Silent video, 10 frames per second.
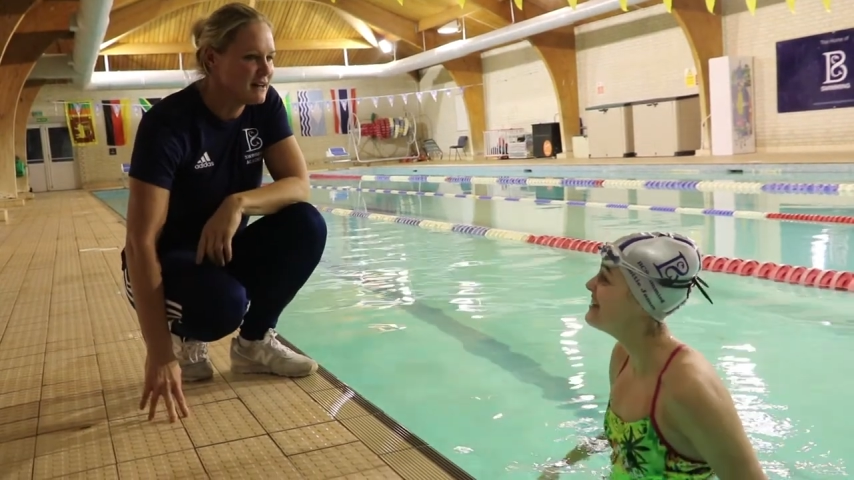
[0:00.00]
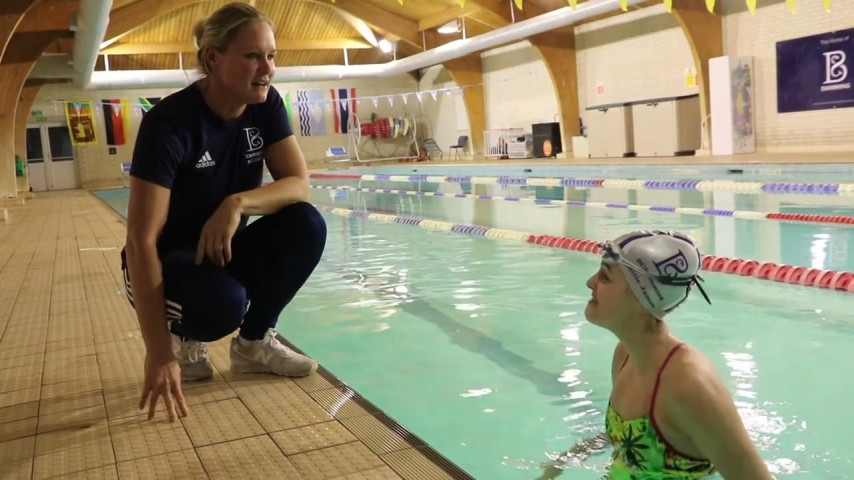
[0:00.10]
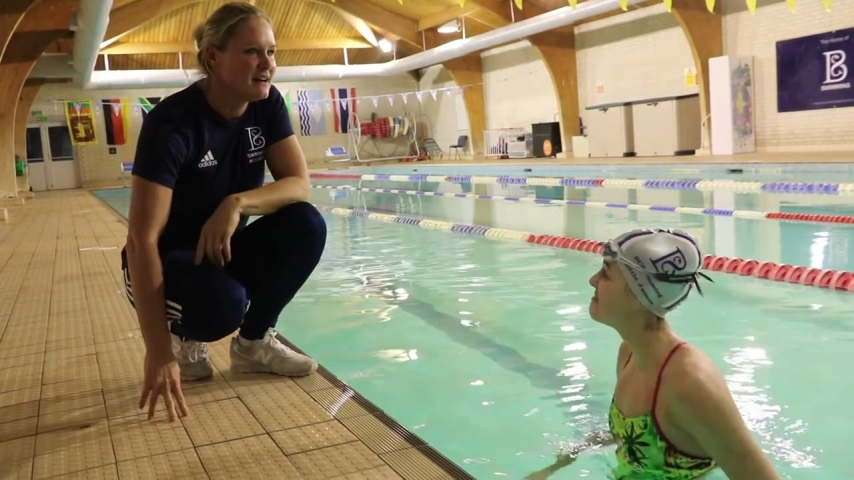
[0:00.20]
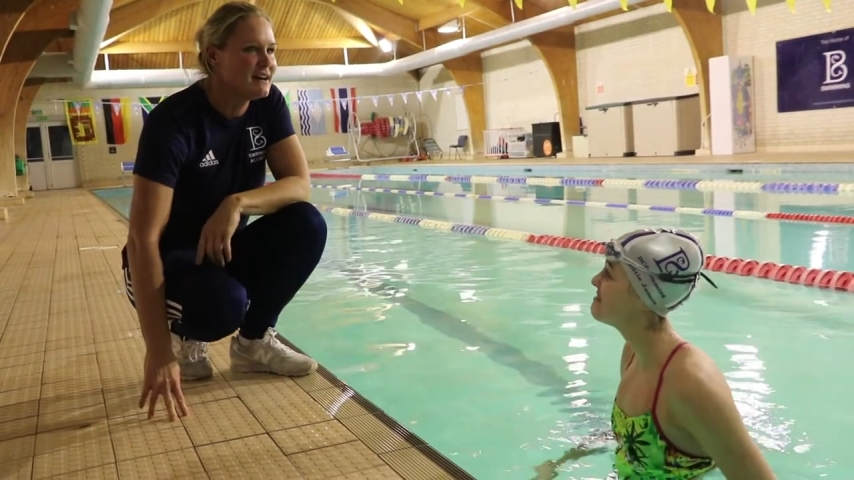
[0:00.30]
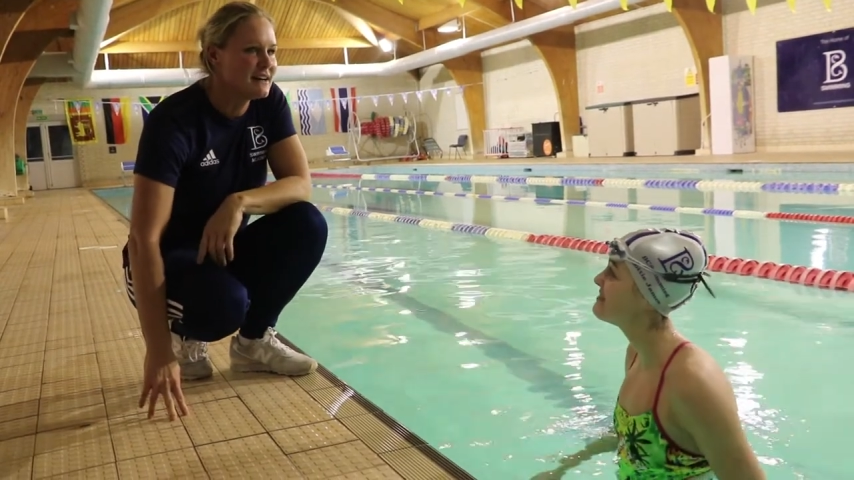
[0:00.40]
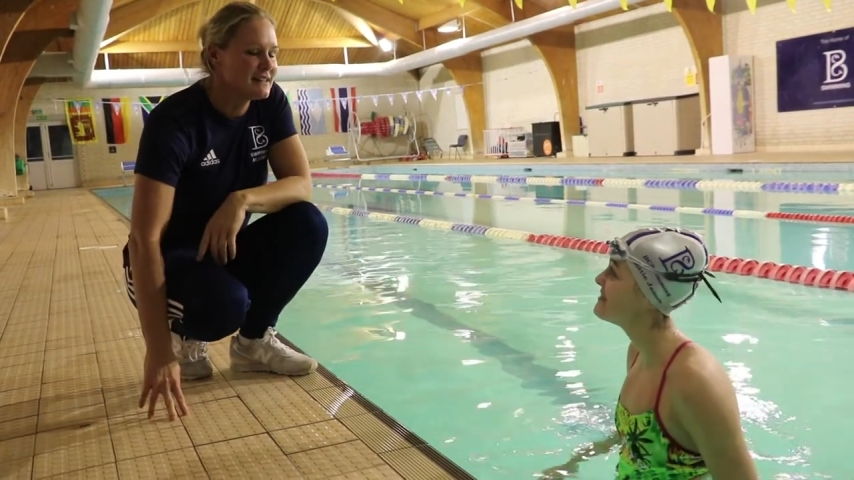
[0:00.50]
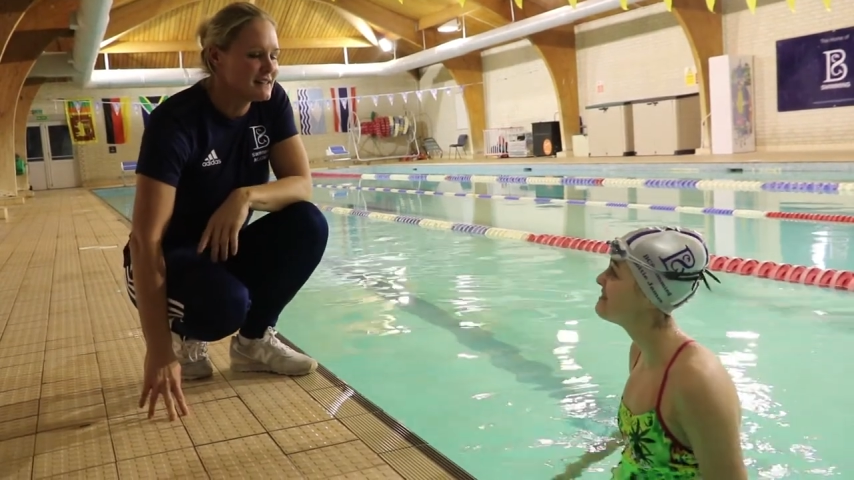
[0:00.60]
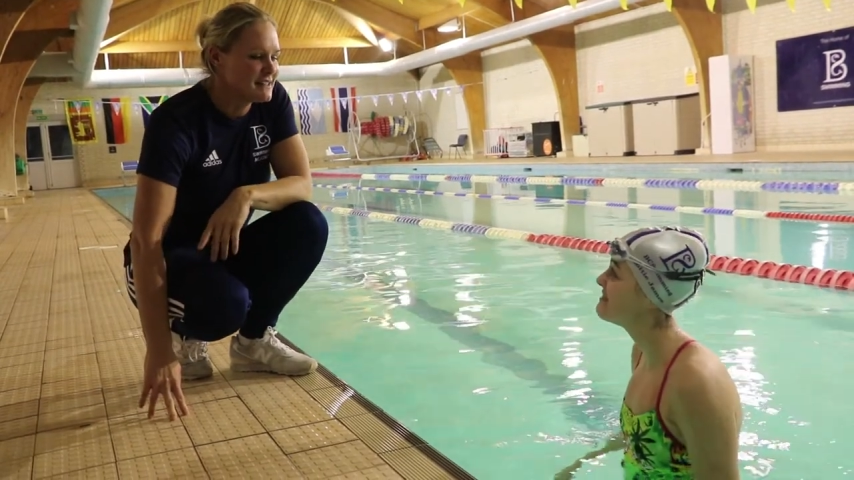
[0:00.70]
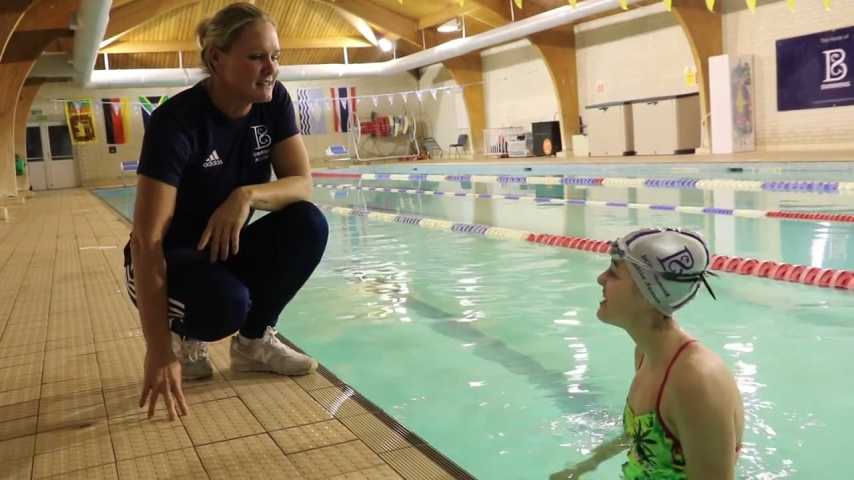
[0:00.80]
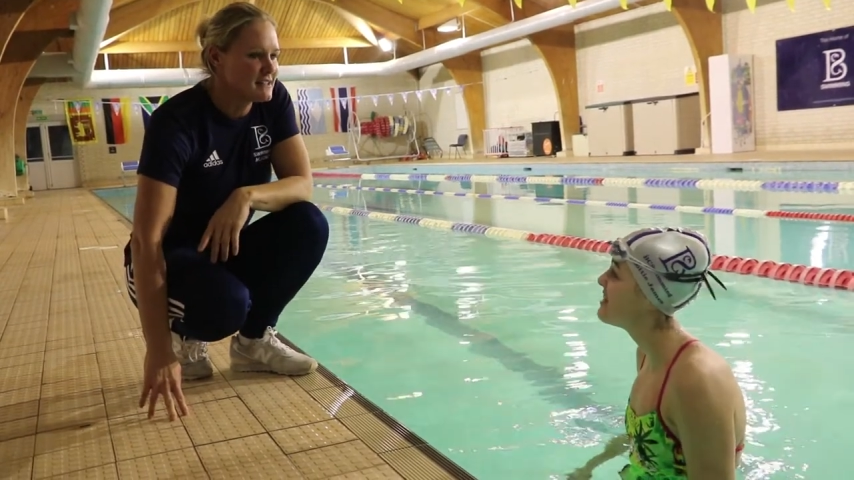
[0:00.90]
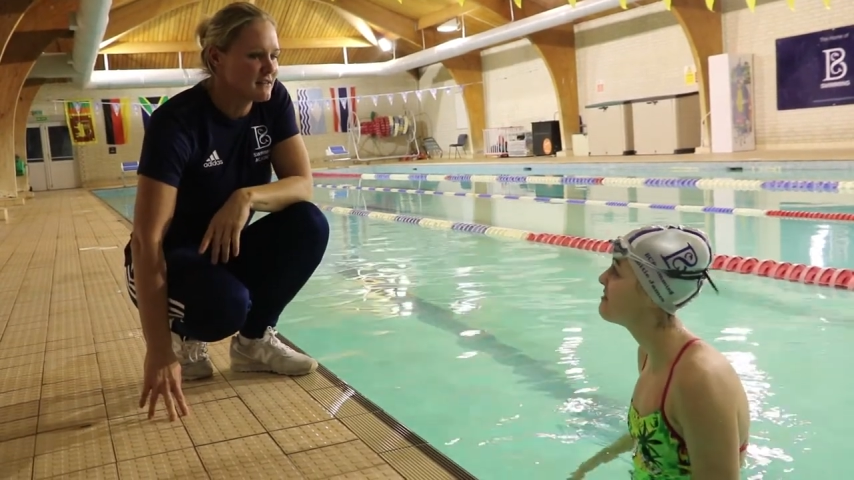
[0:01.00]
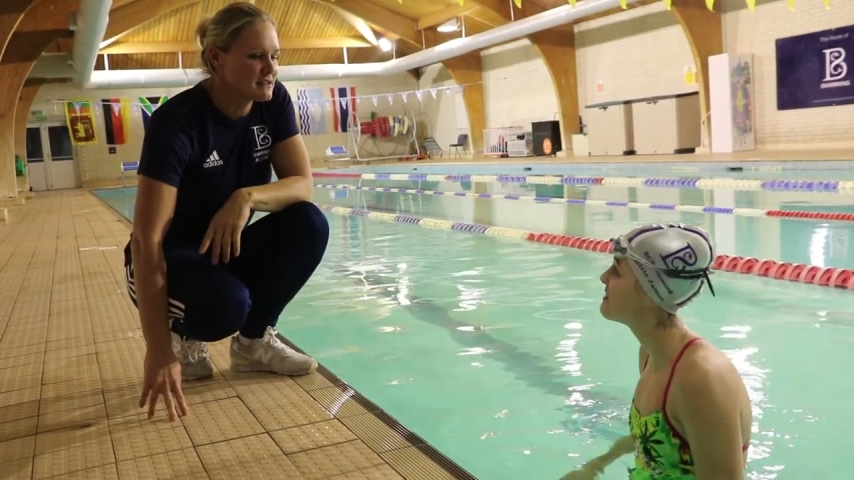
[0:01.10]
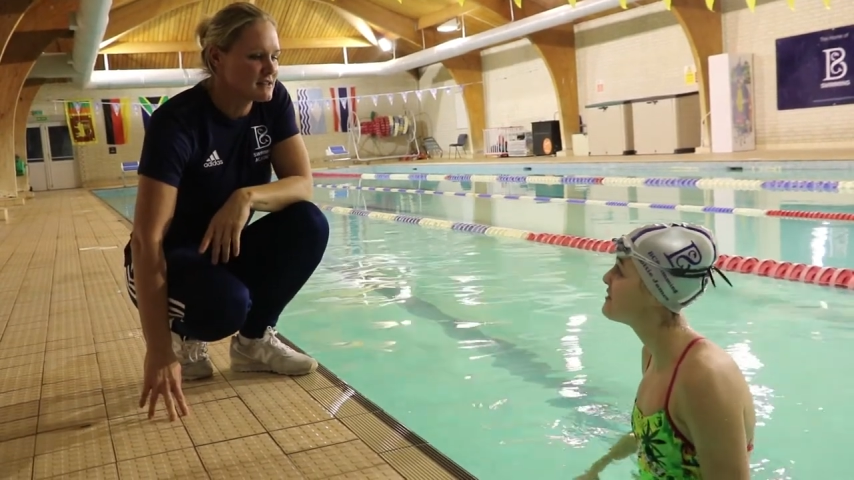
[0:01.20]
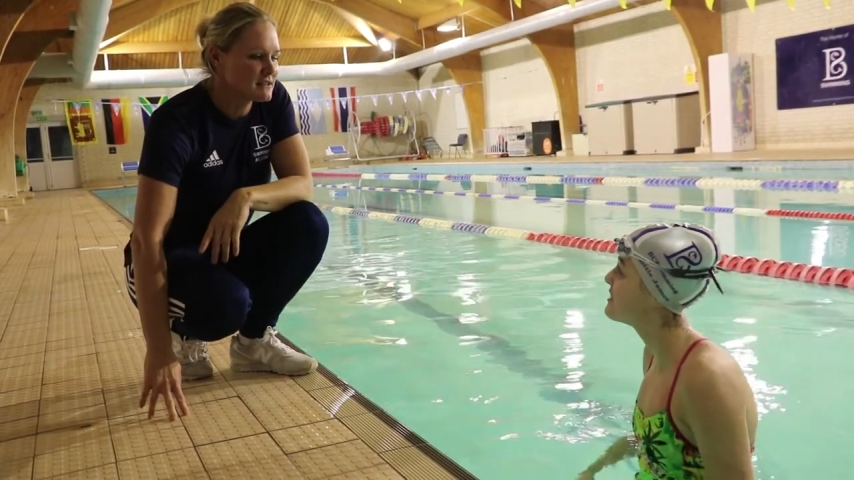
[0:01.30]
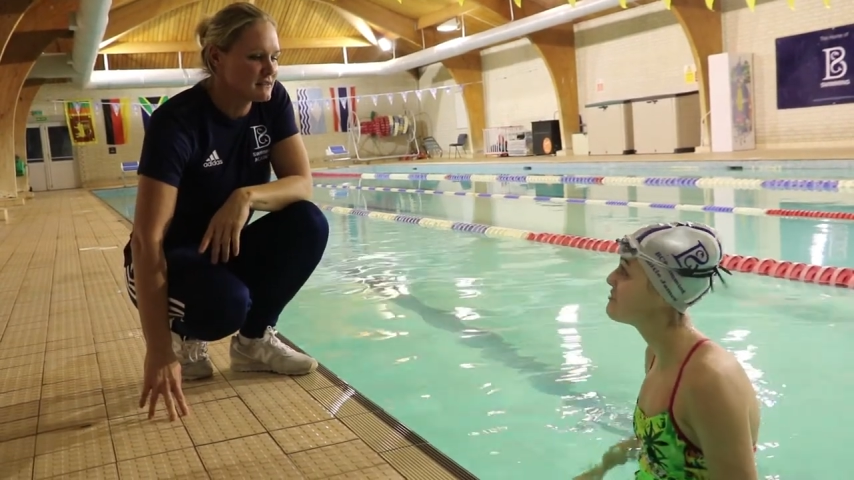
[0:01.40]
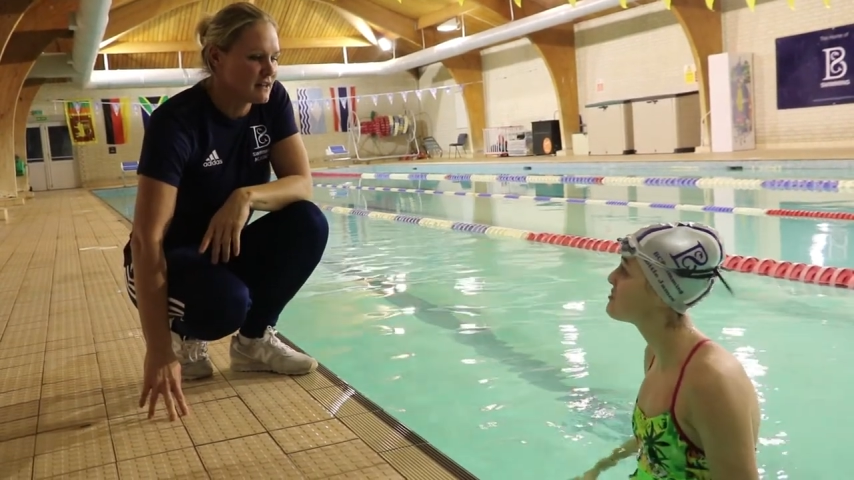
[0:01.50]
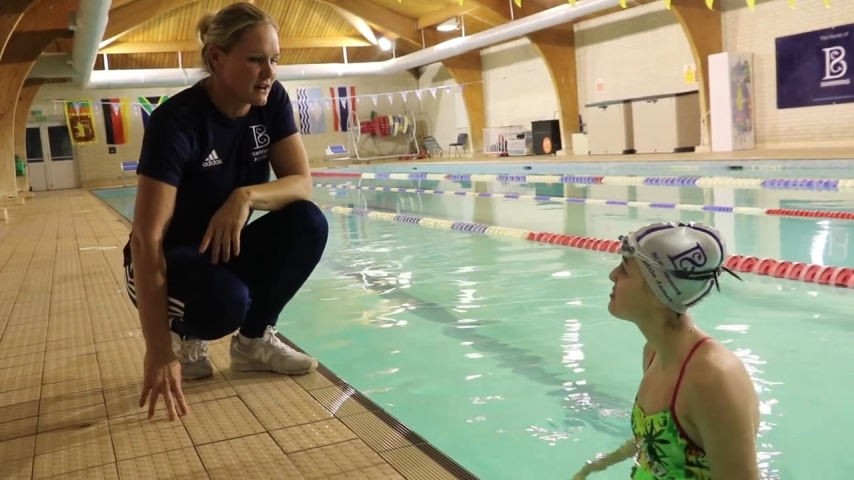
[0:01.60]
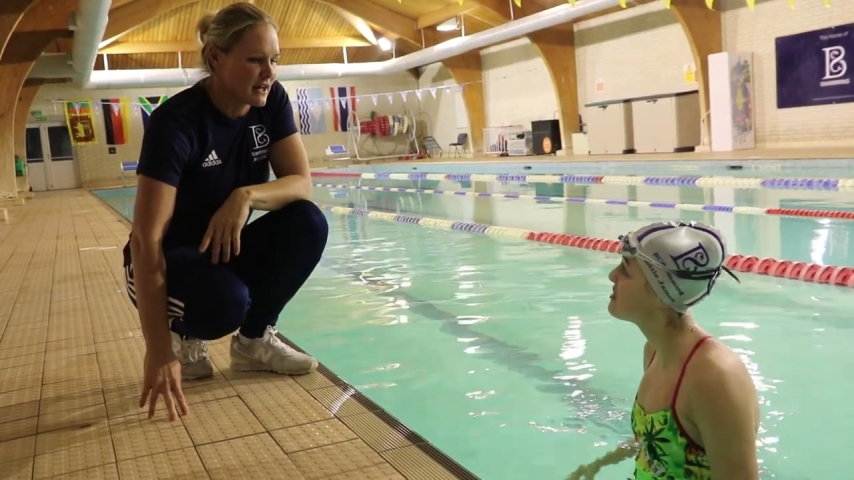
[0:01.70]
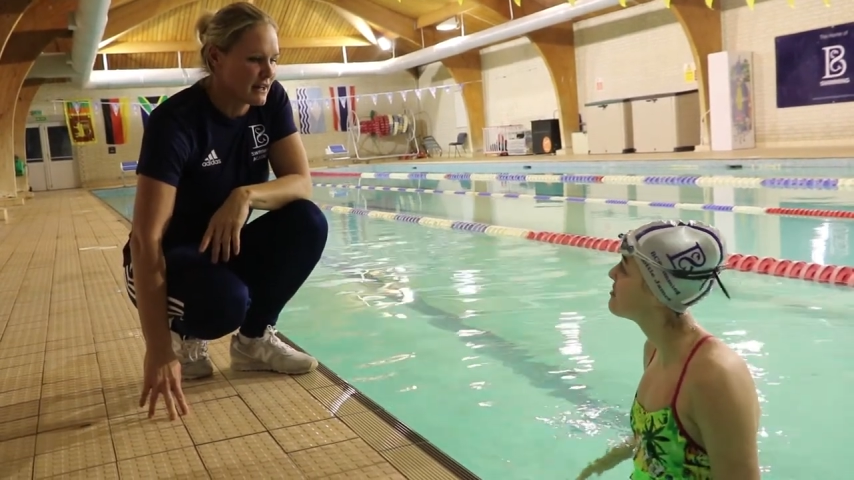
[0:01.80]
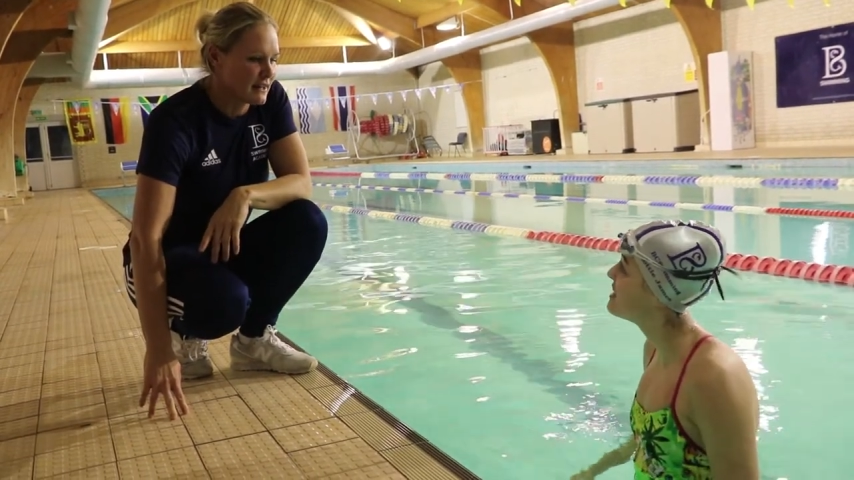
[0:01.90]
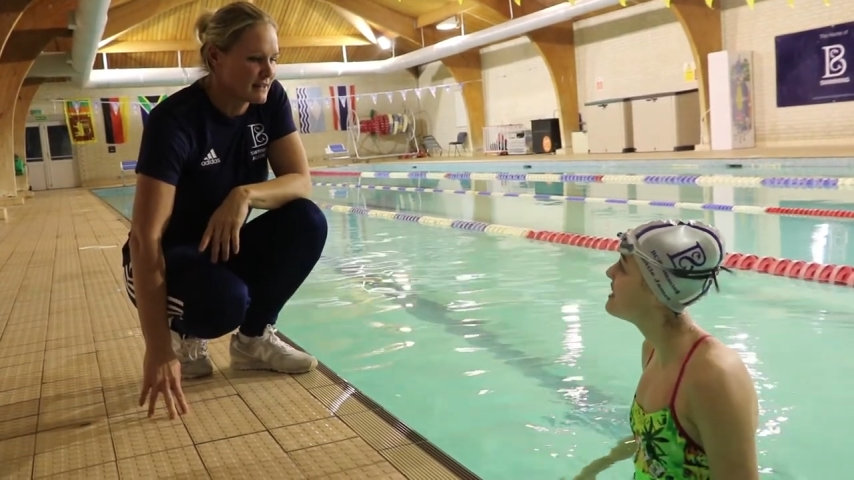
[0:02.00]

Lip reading: They've been to really high